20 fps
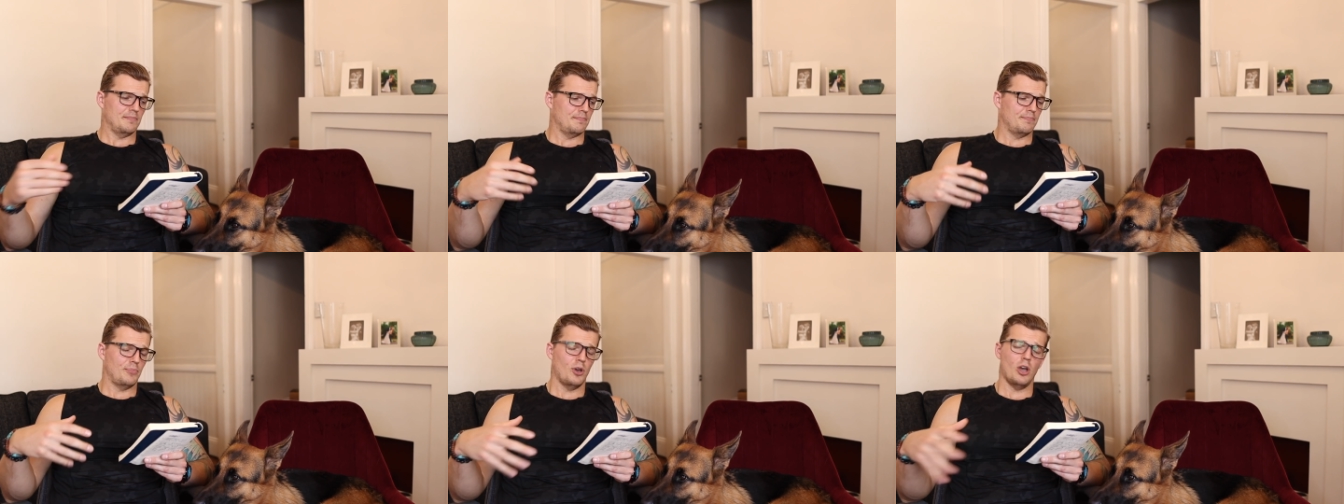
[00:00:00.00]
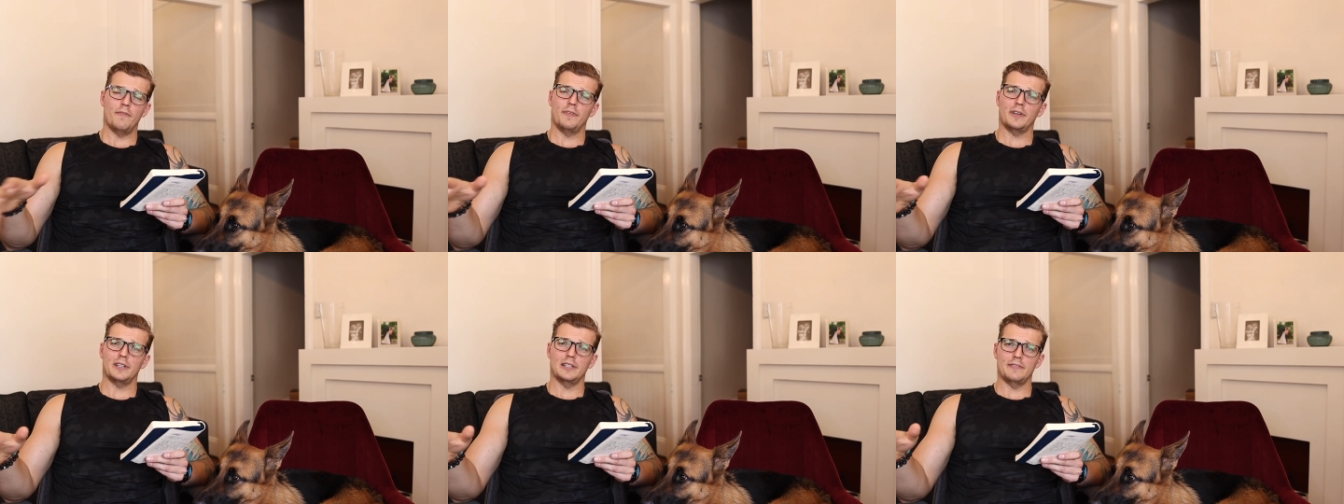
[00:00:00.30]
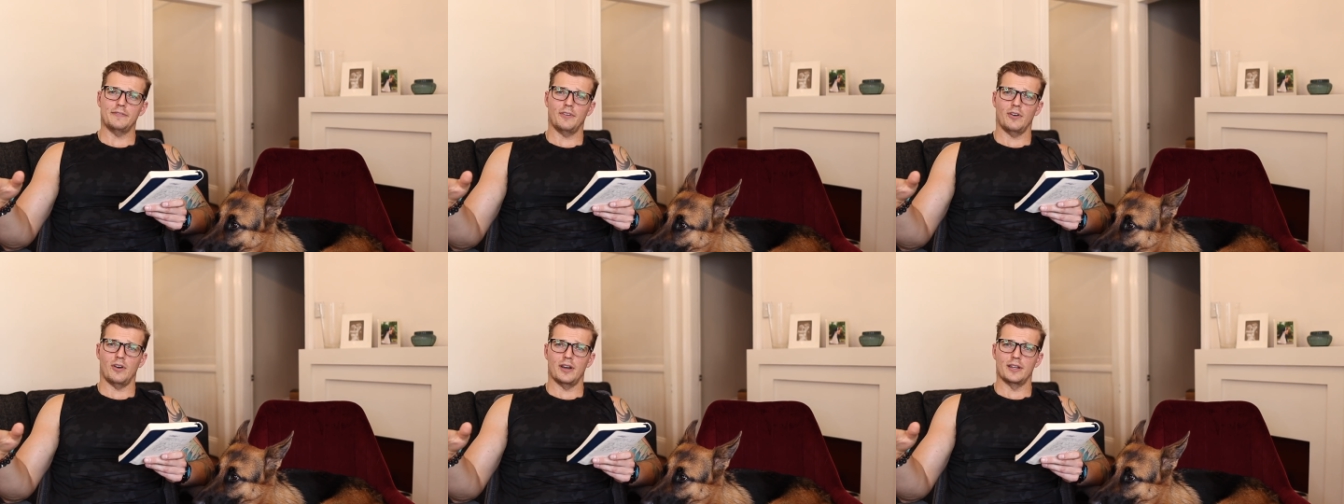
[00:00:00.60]
Perfectly
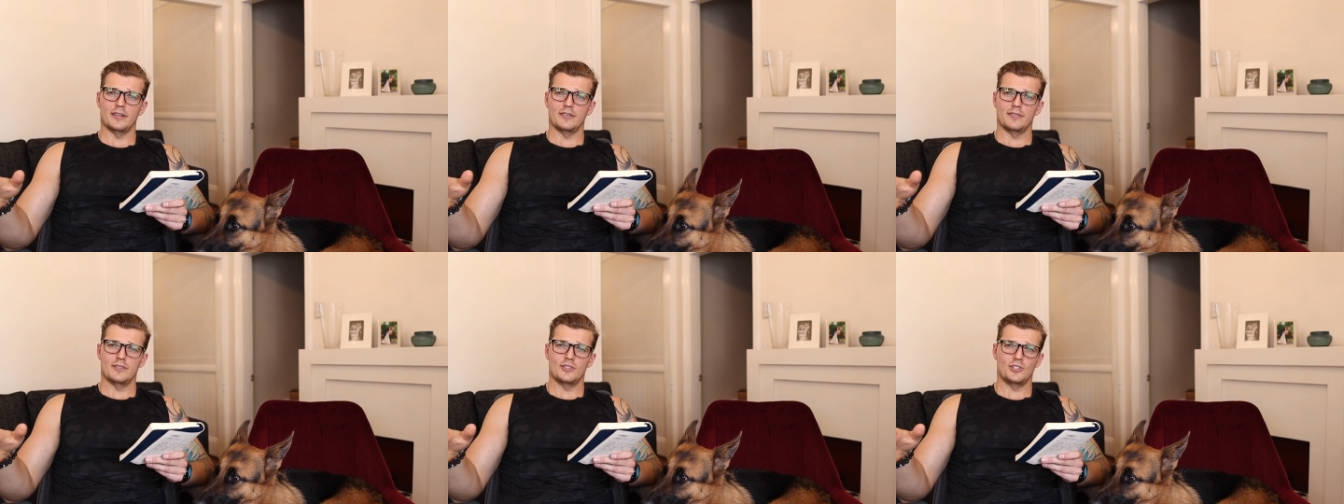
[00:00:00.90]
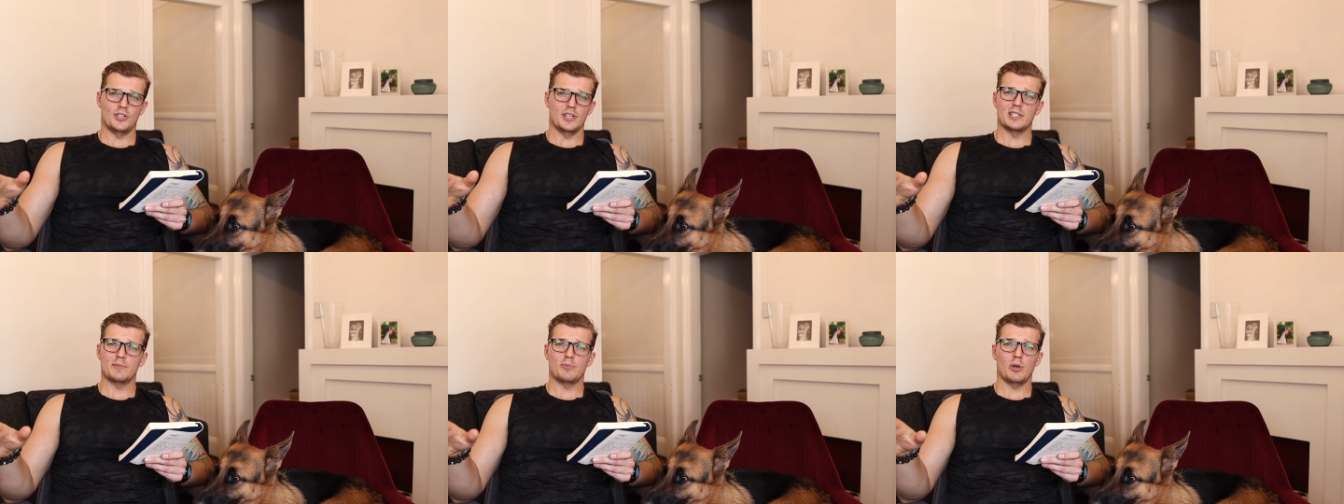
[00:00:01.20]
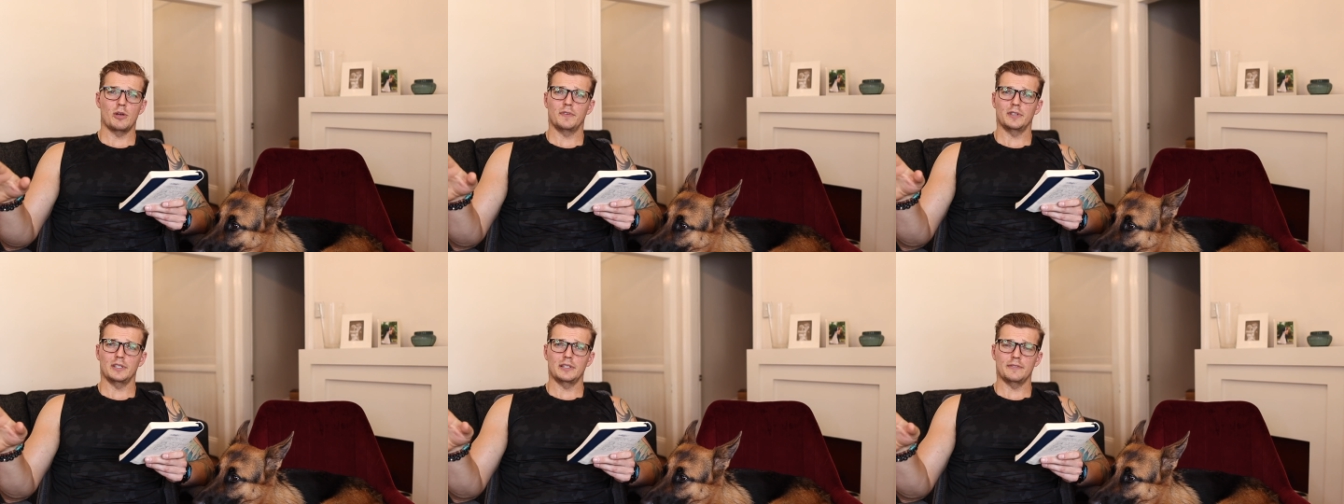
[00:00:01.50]
fine. She's
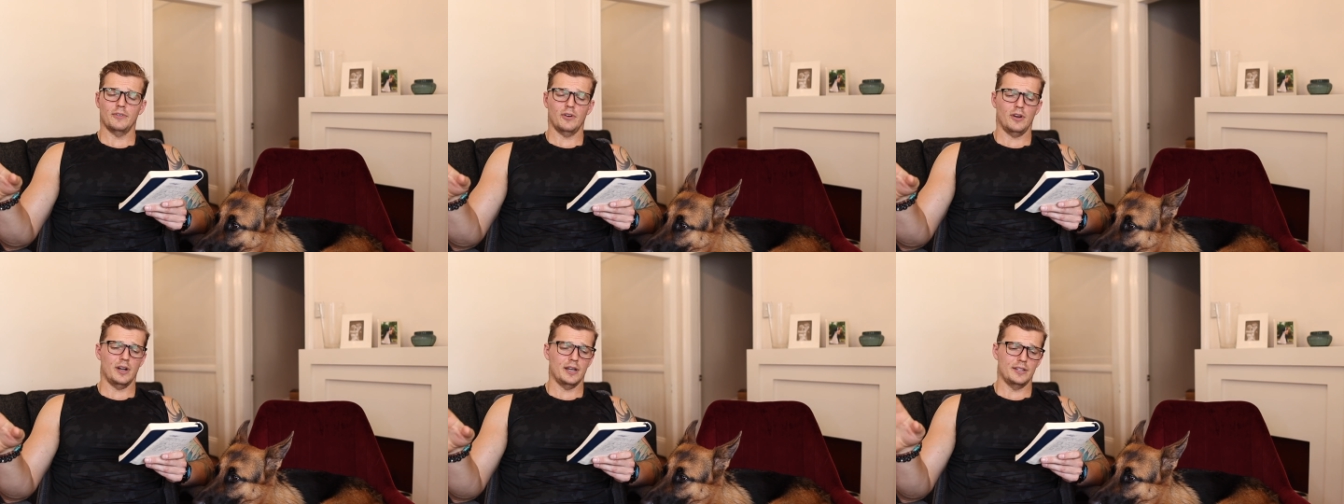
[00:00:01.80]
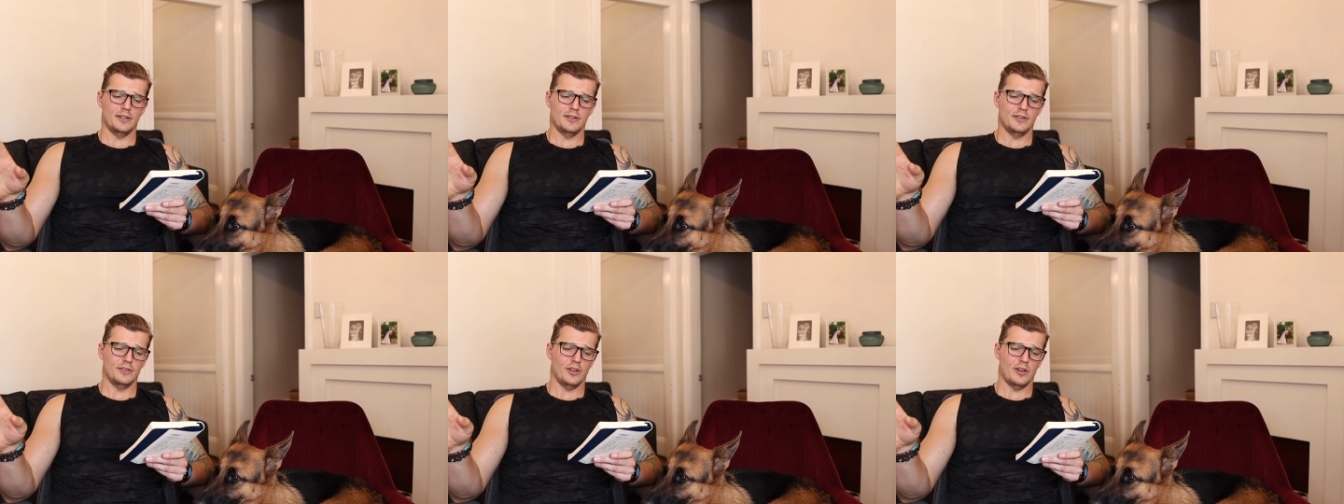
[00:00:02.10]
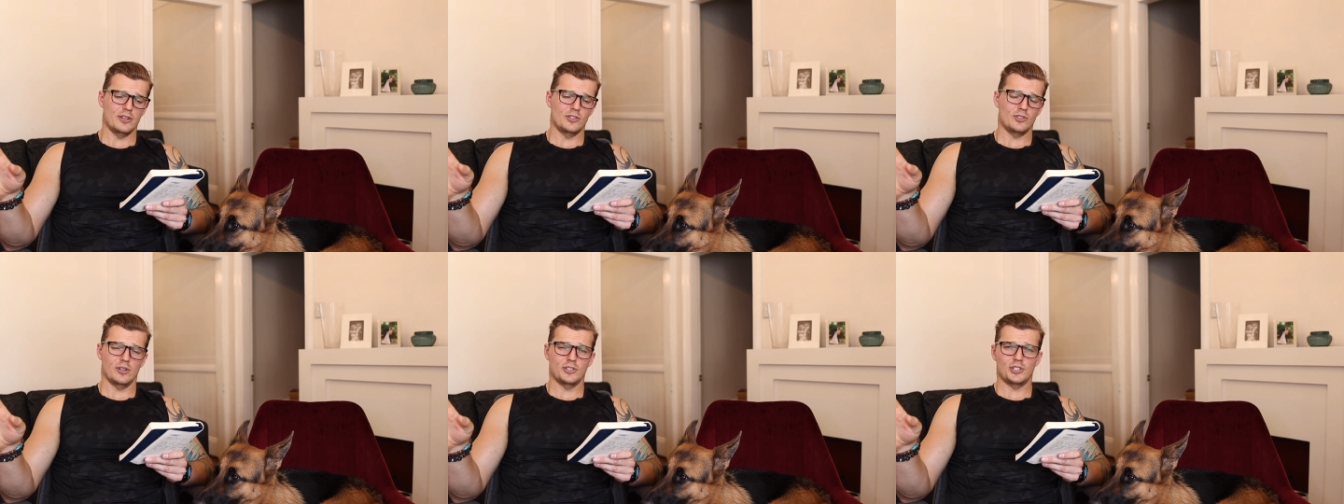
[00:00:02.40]
perfectly fine,
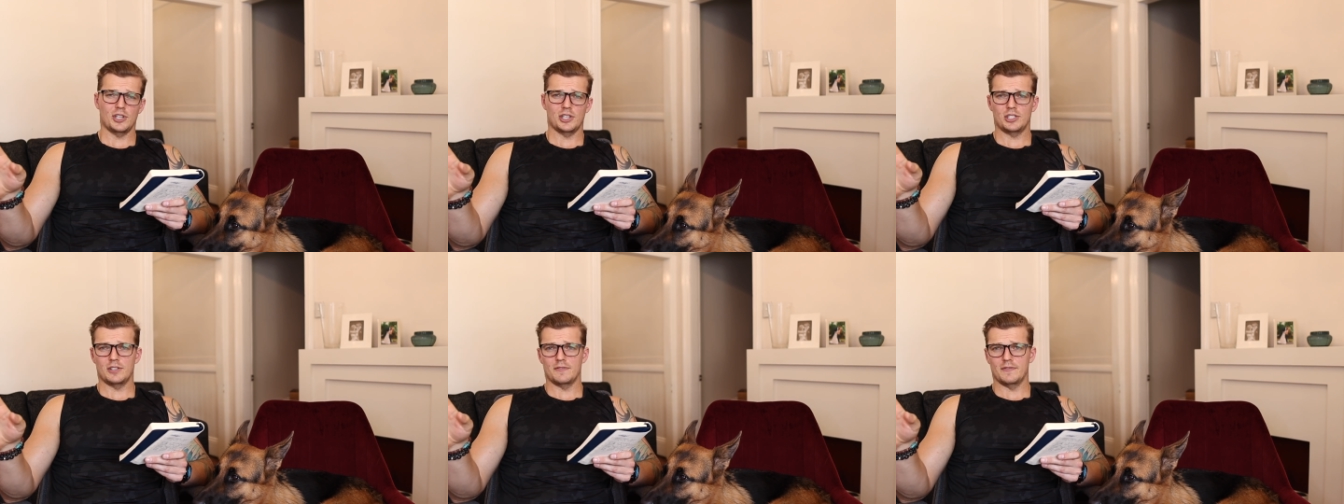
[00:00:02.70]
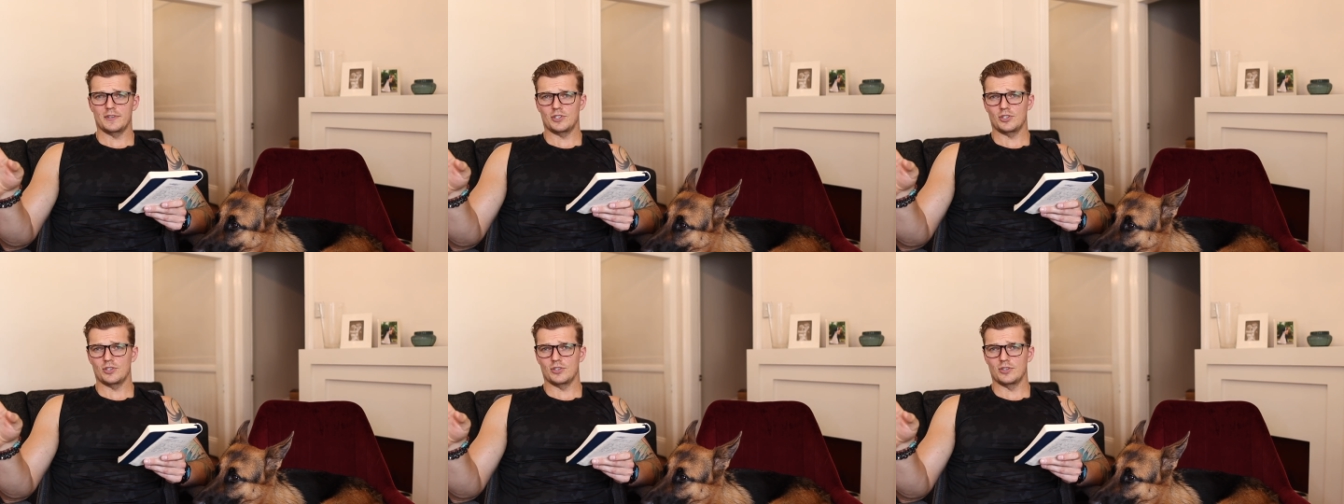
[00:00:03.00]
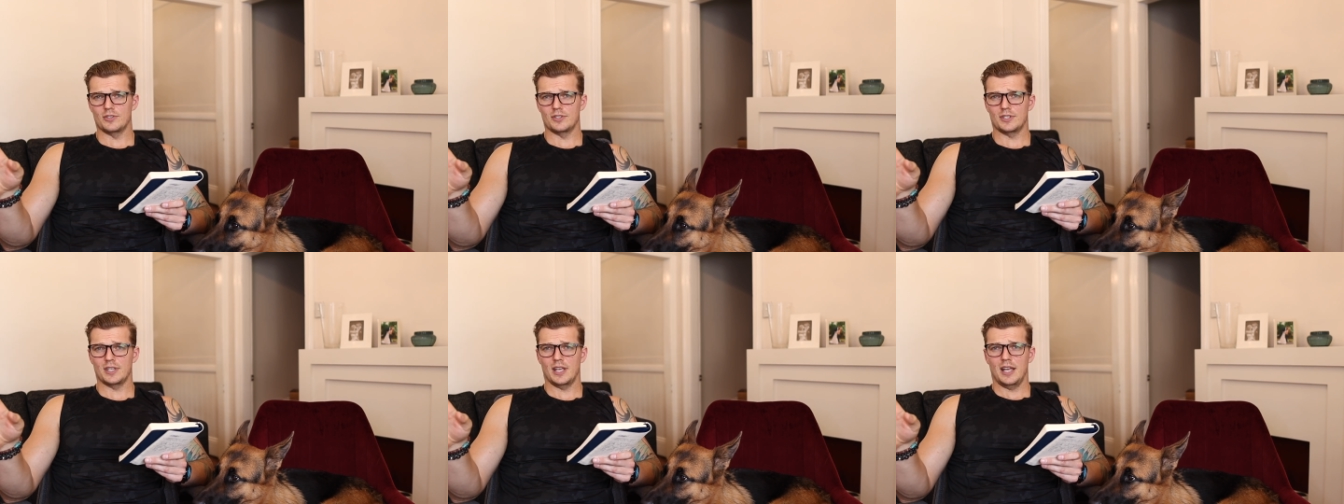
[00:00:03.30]
no digestive
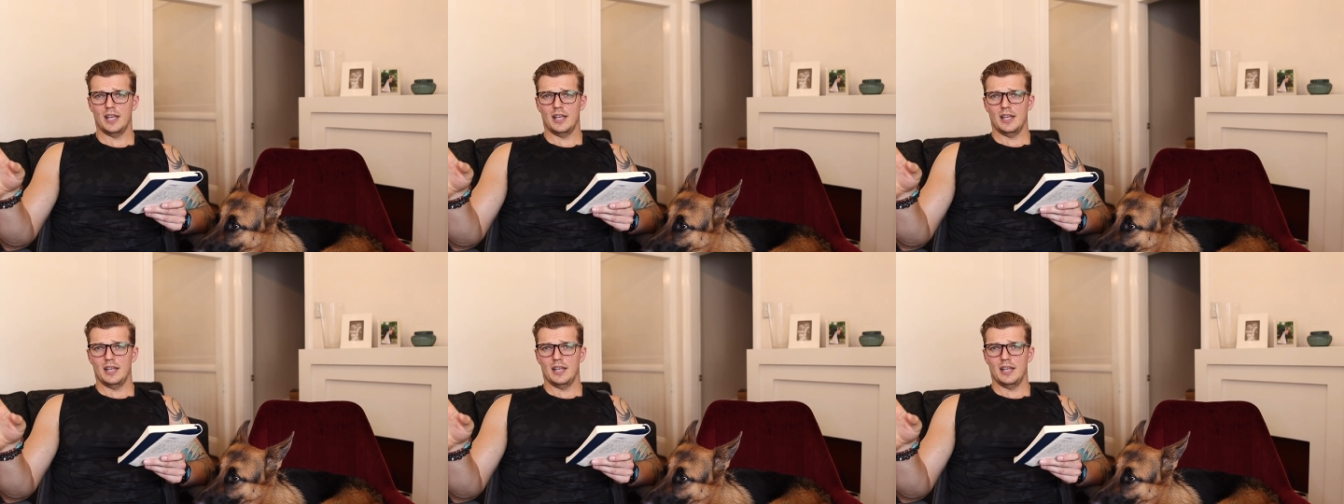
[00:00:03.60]
issues.